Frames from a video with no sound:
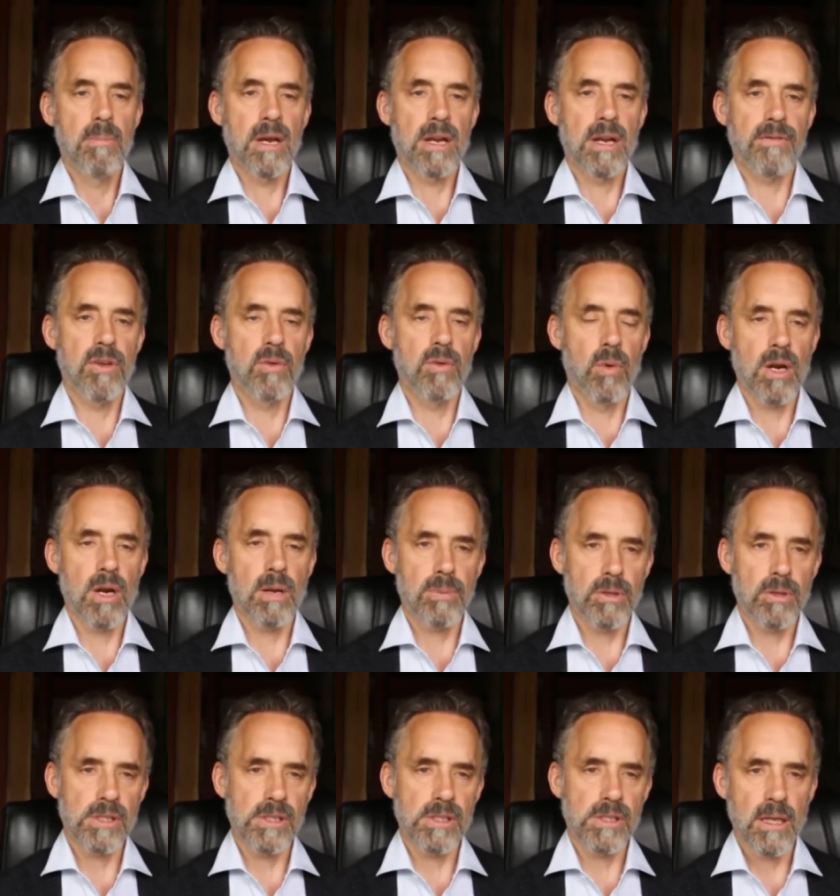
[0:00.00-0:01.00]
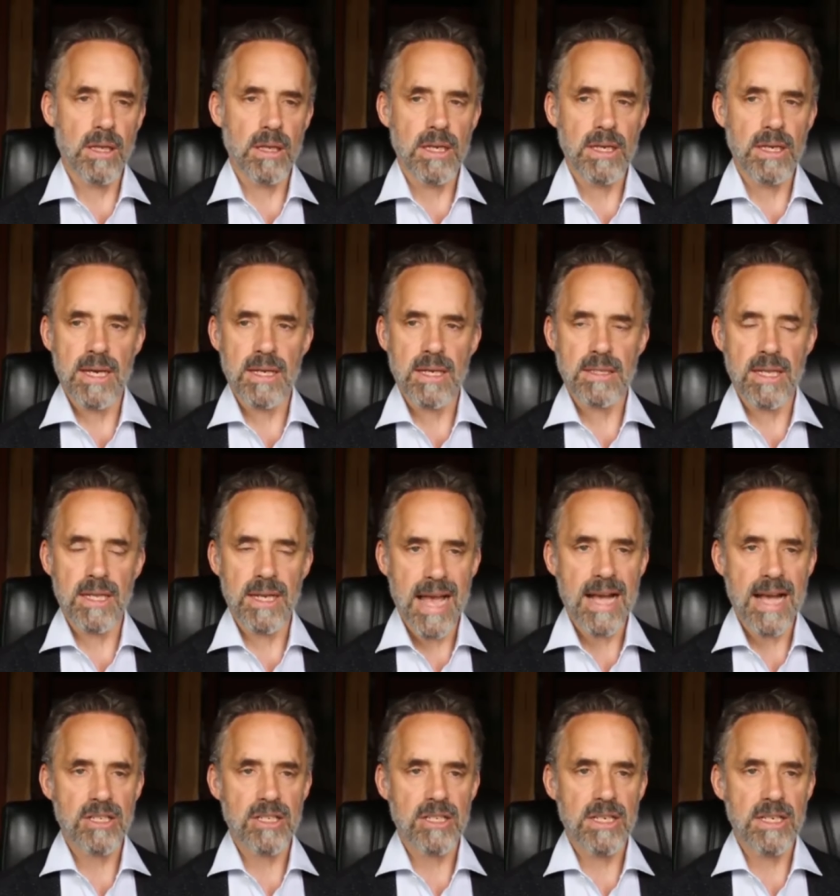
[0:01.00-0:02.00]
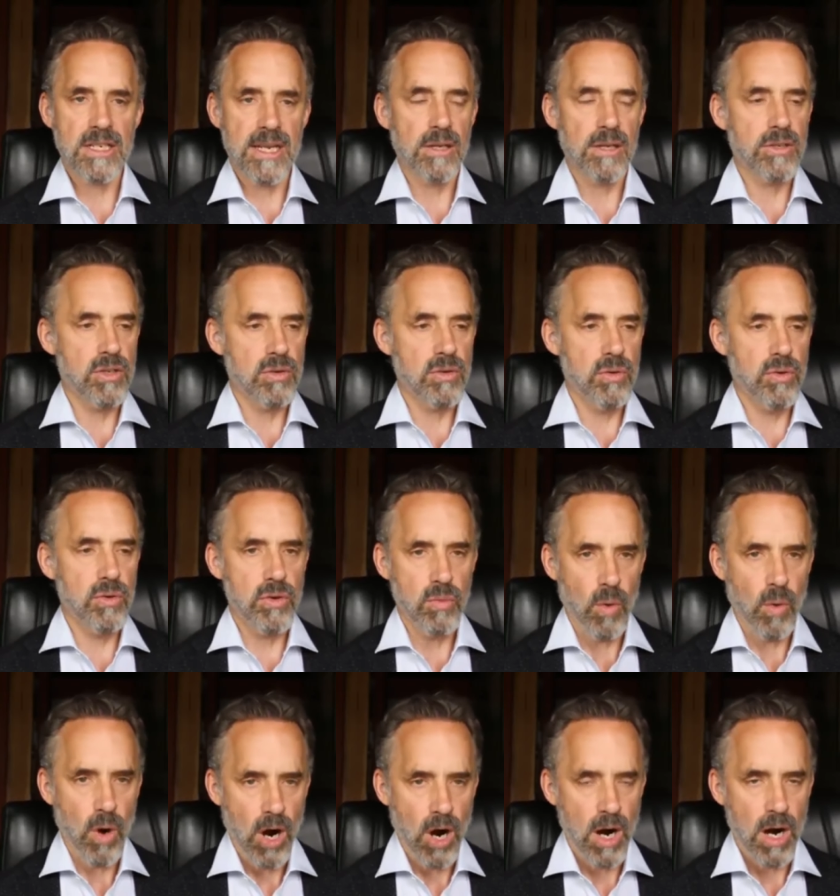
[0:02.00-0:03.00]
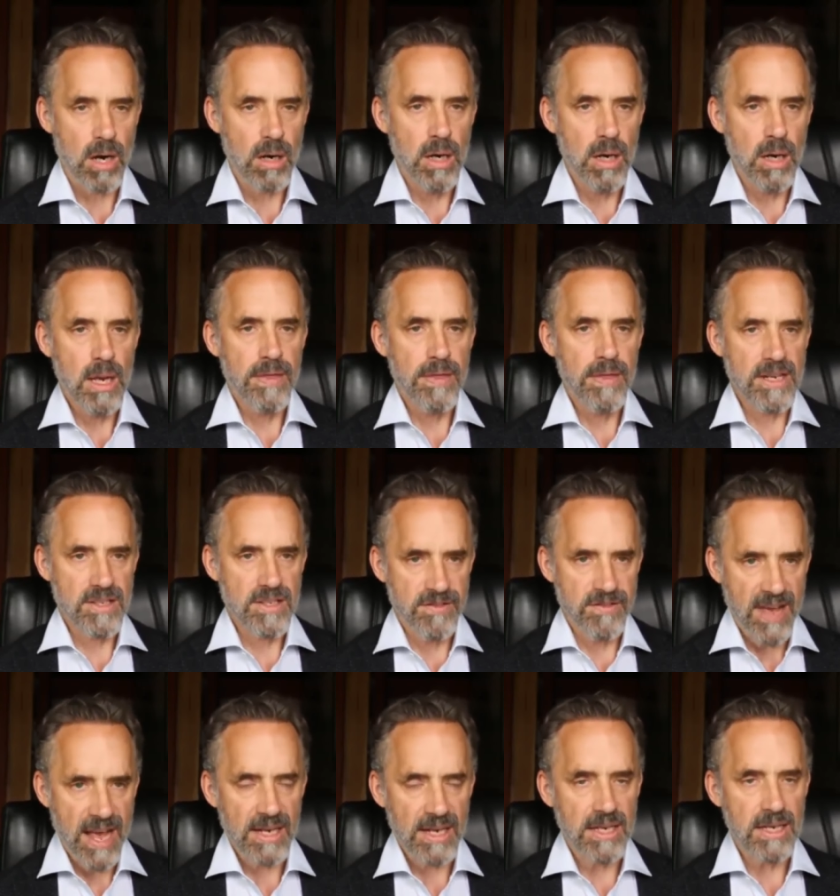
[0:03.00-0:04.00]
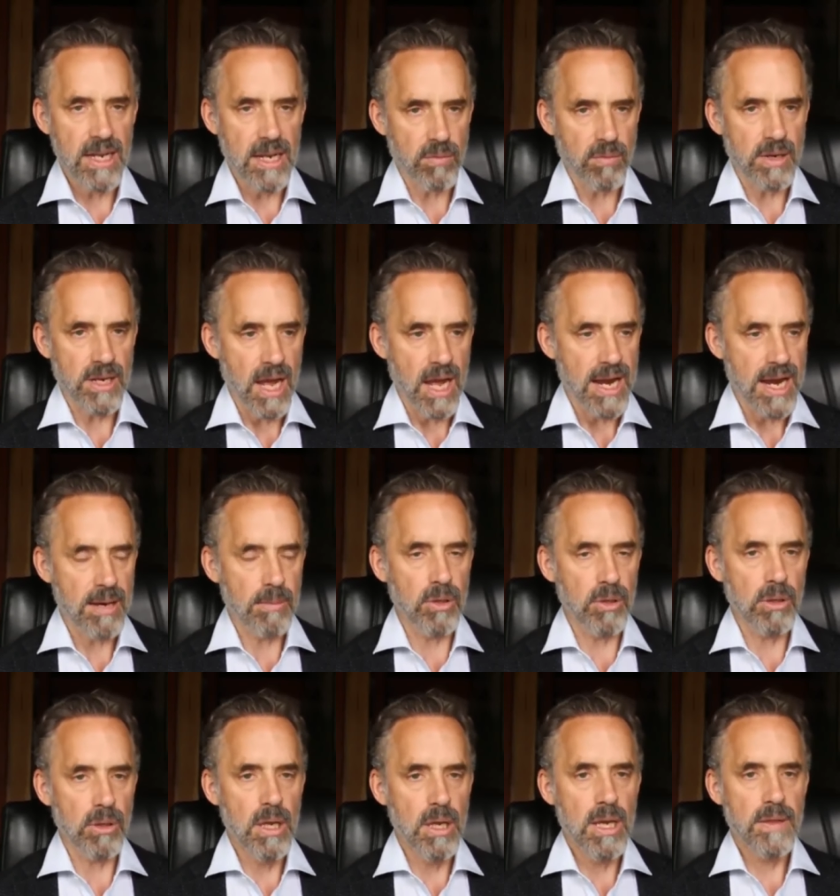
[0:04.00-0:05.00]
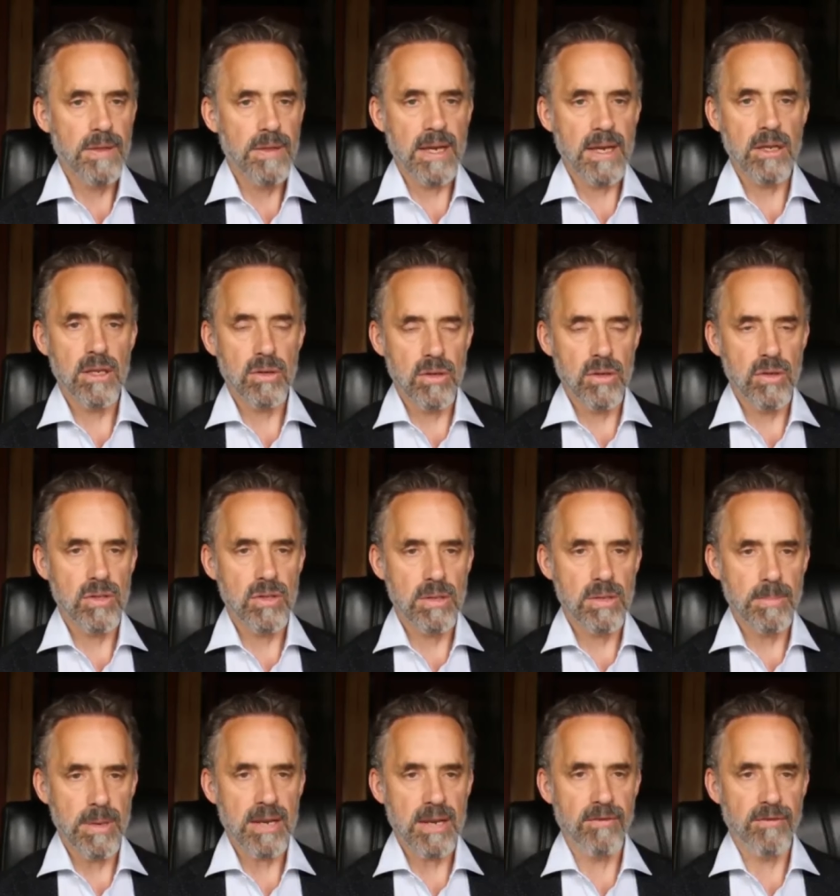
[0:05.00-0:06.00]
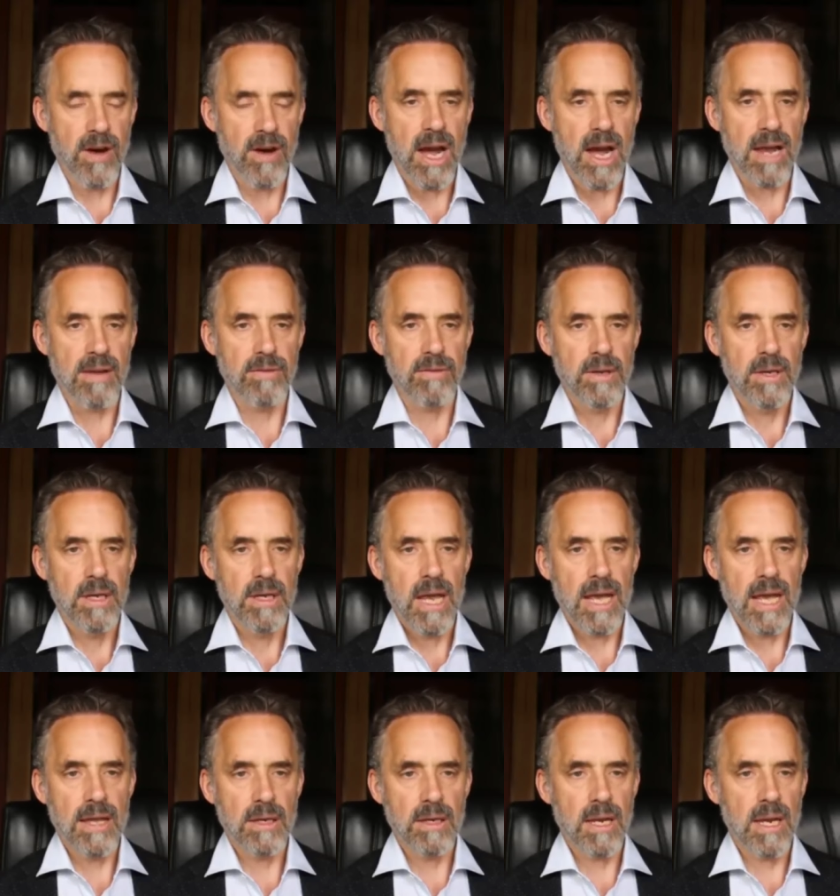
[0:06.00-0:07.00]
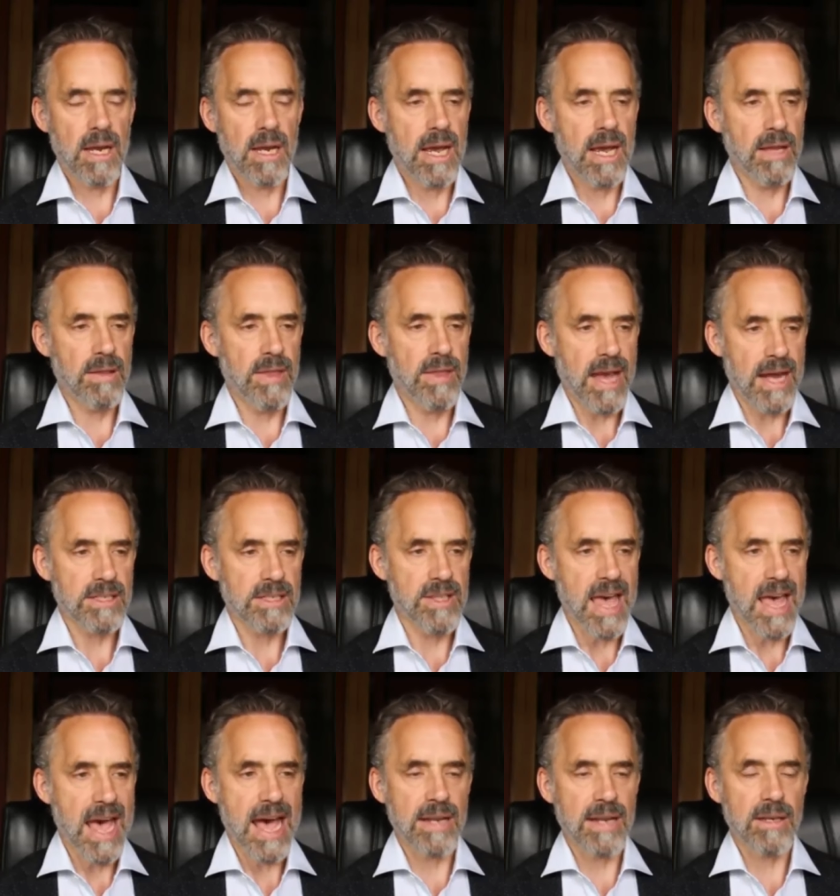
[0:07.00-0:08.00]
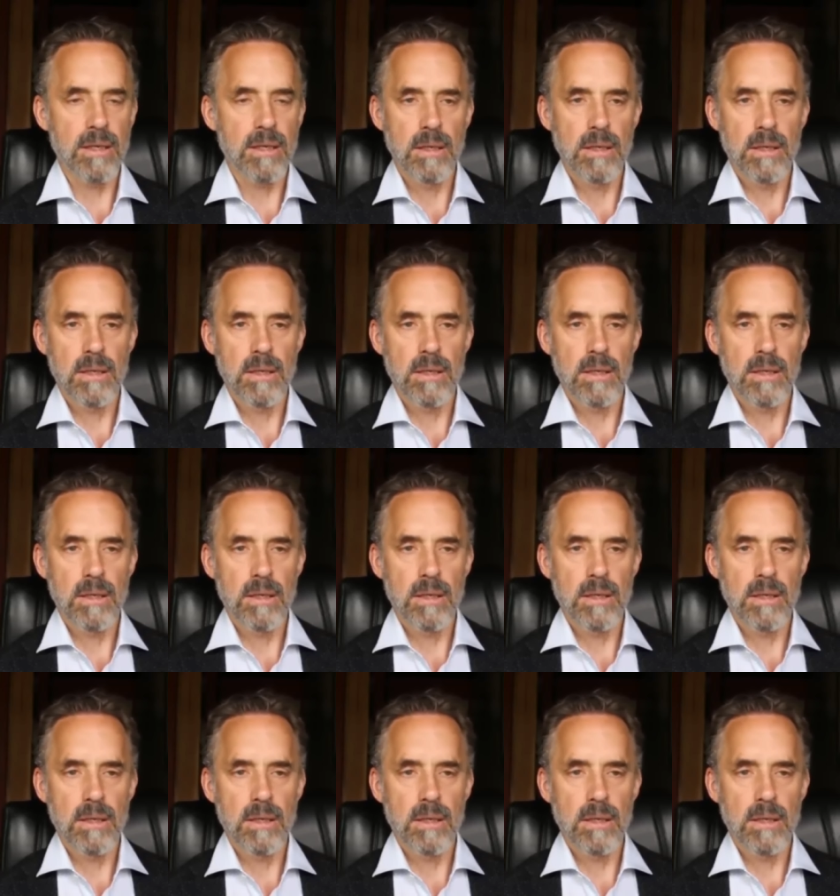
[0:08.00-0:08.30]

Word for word: But if you want a personality test that actually tells you who you are, that's valid and reliable, then you use the big five. And, and that's that.